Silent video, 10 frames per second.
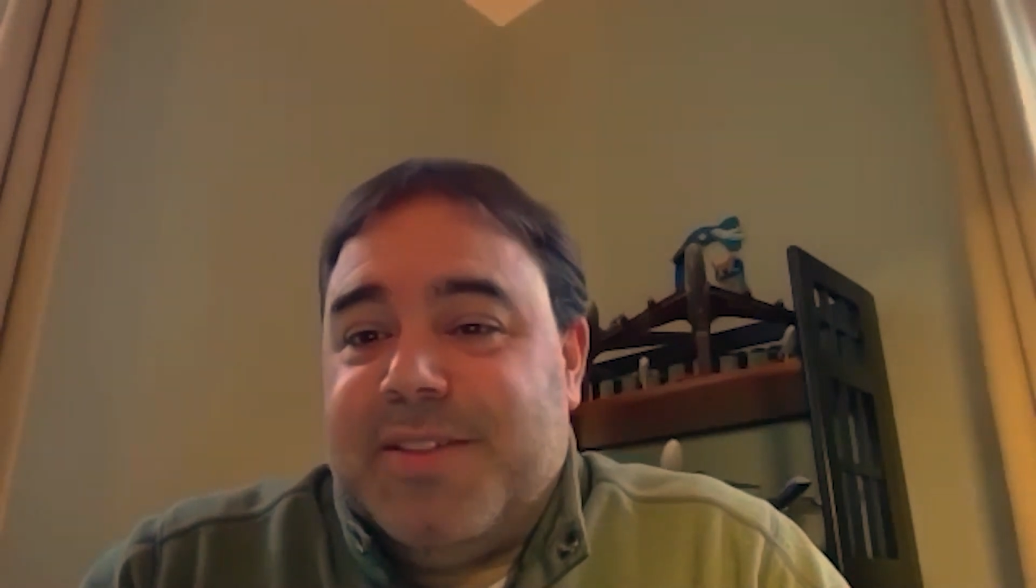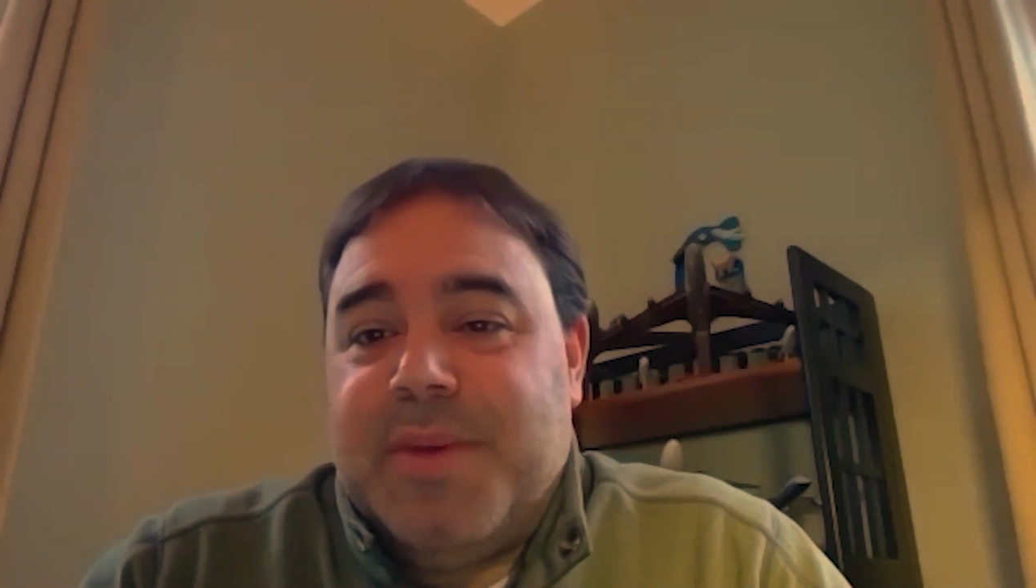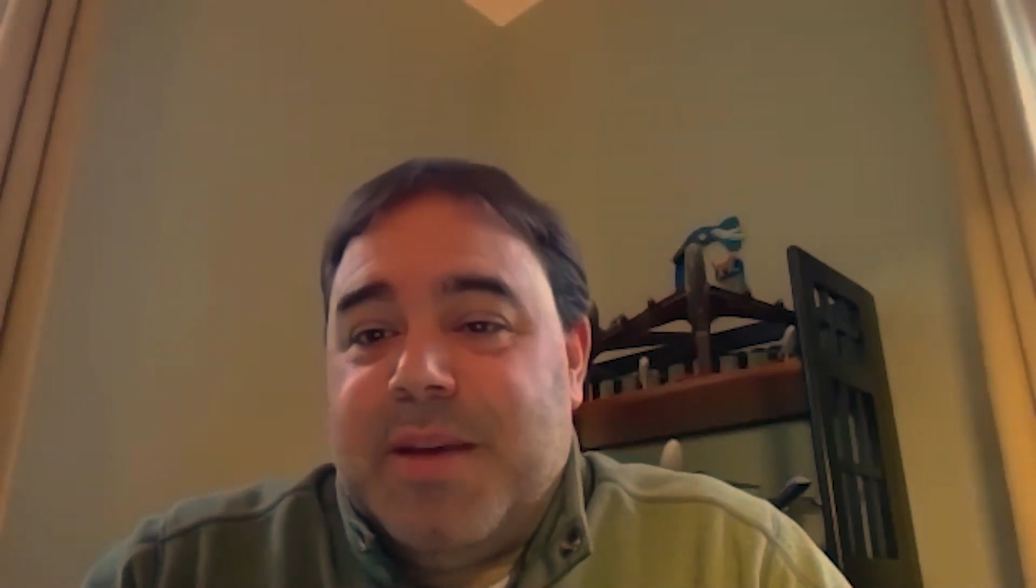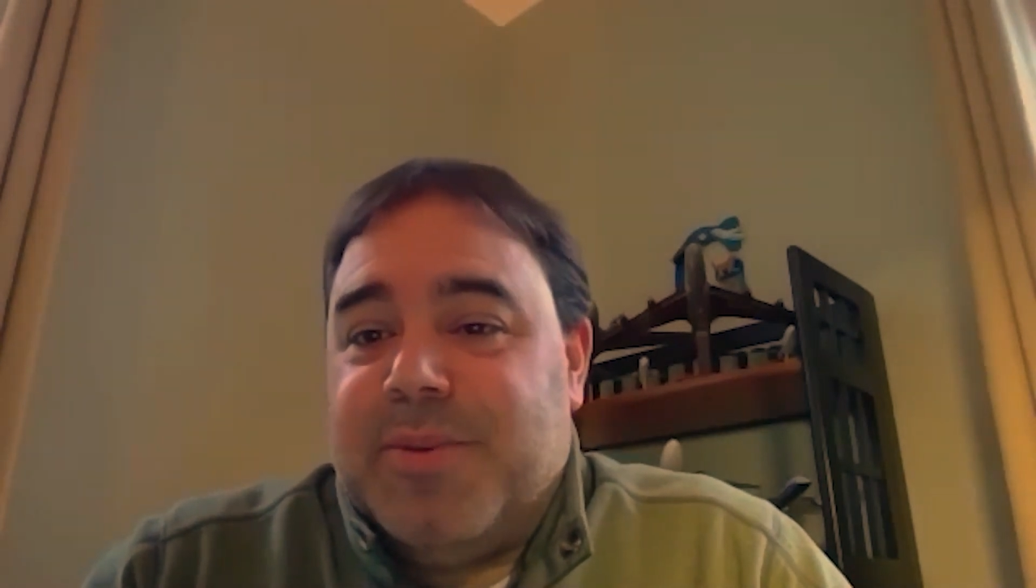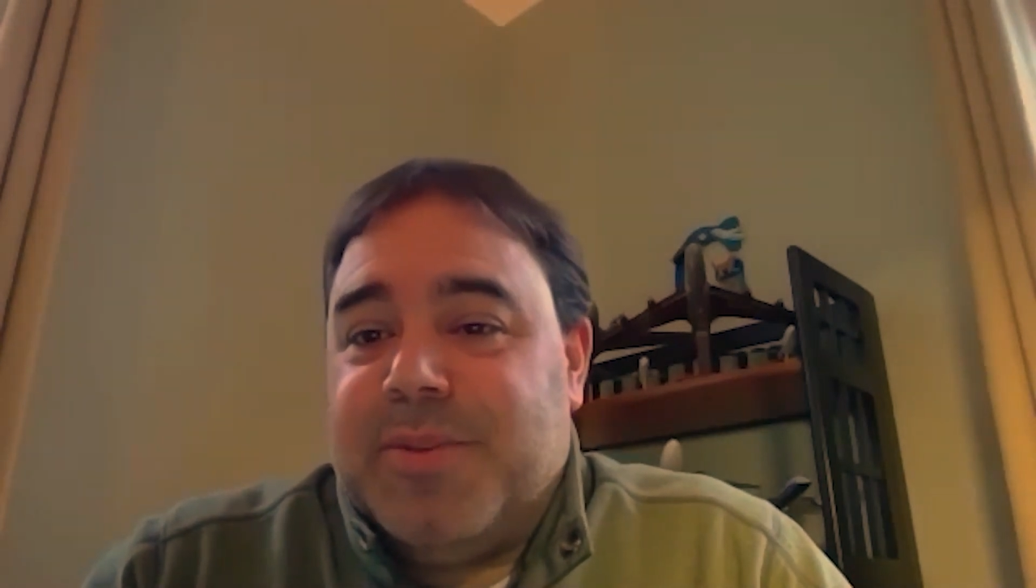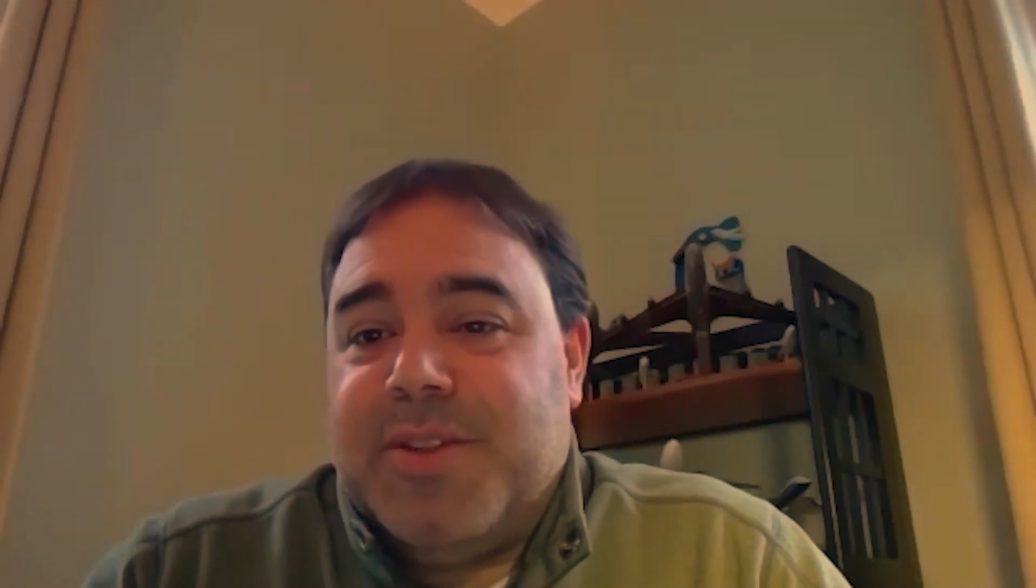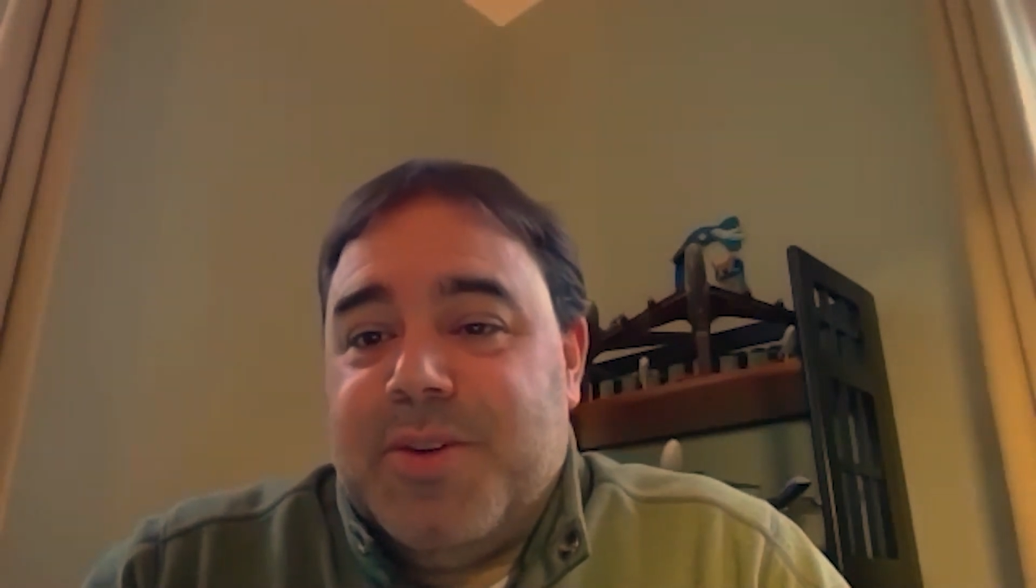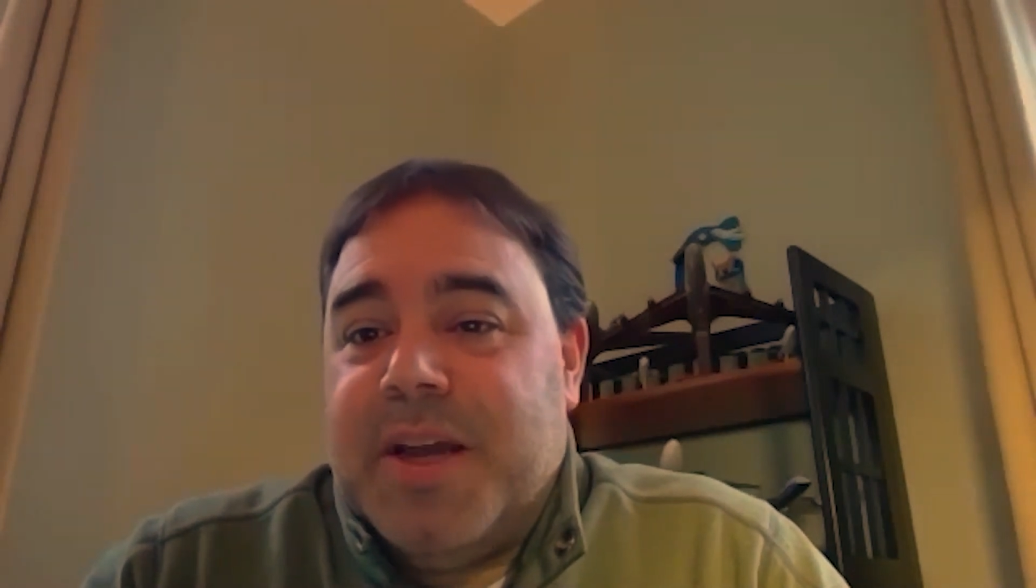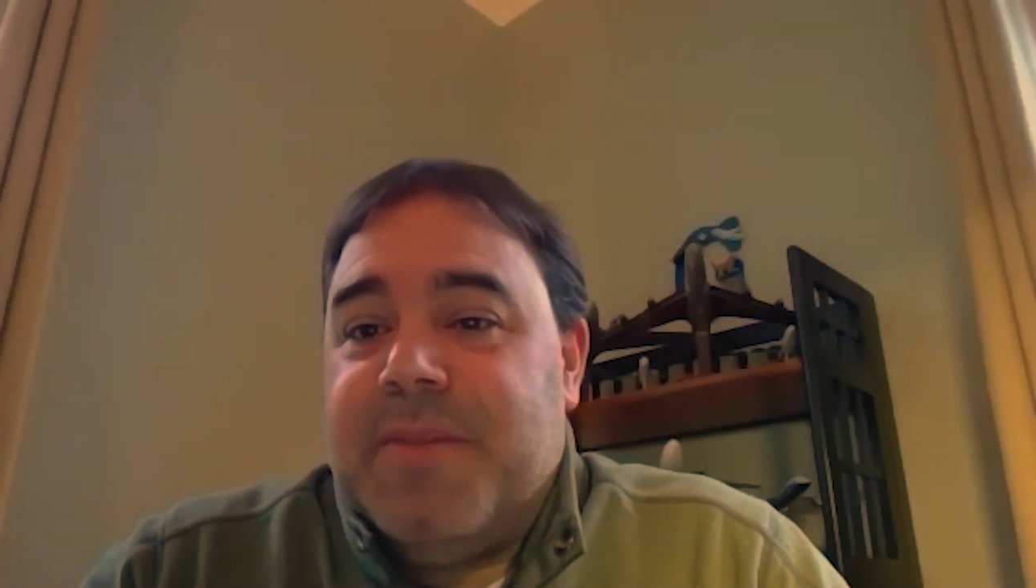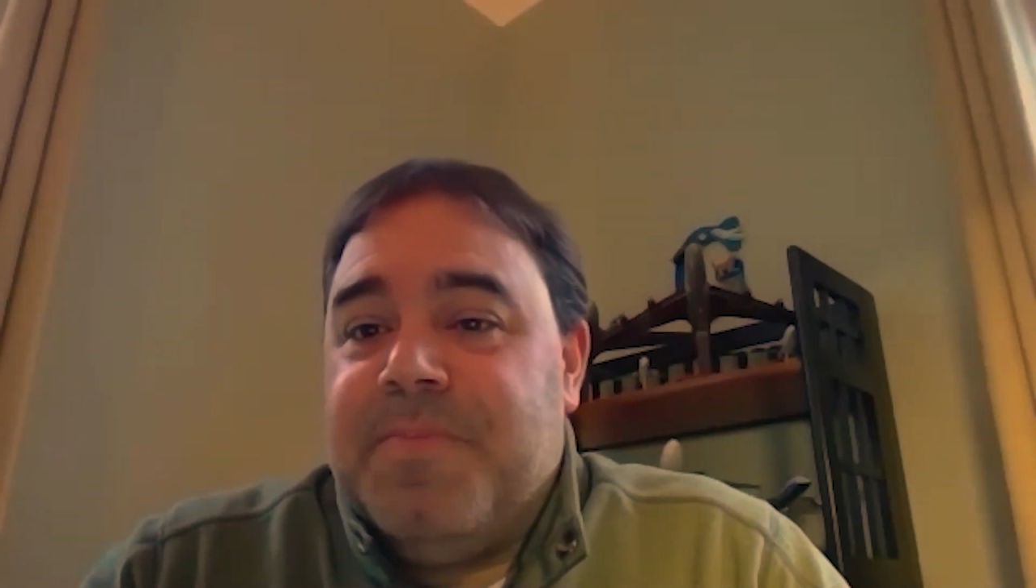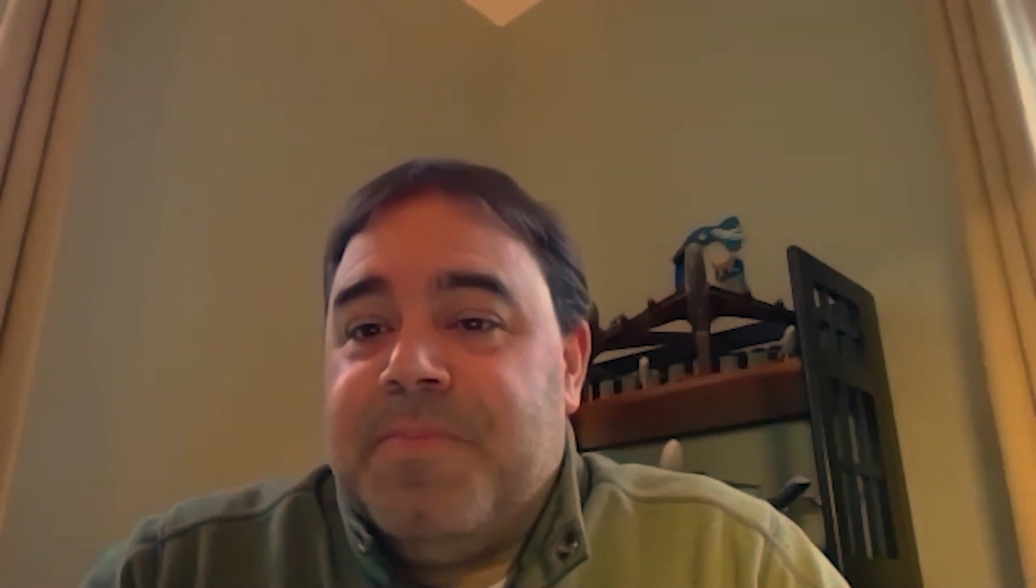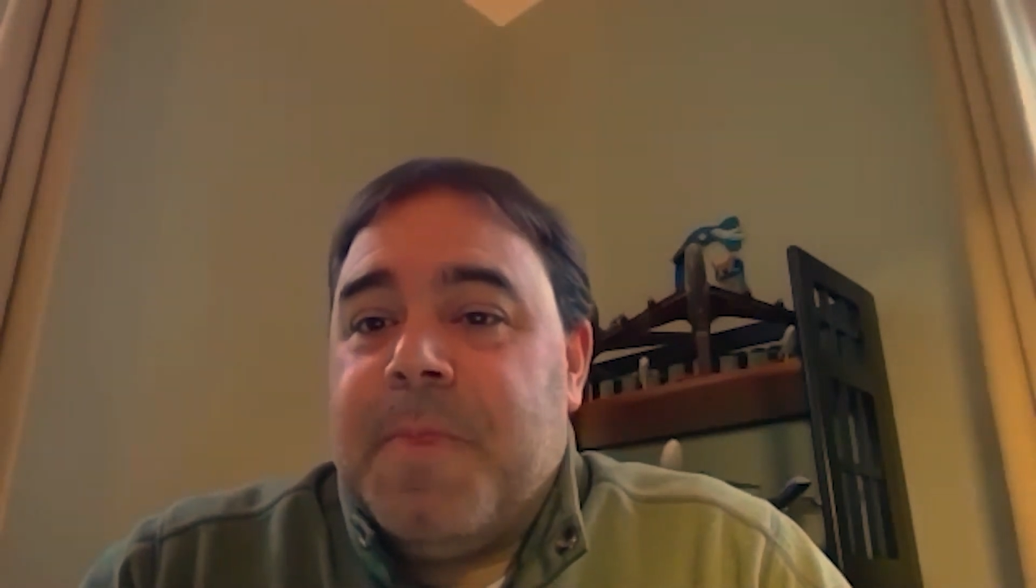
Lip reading: to be able to do it,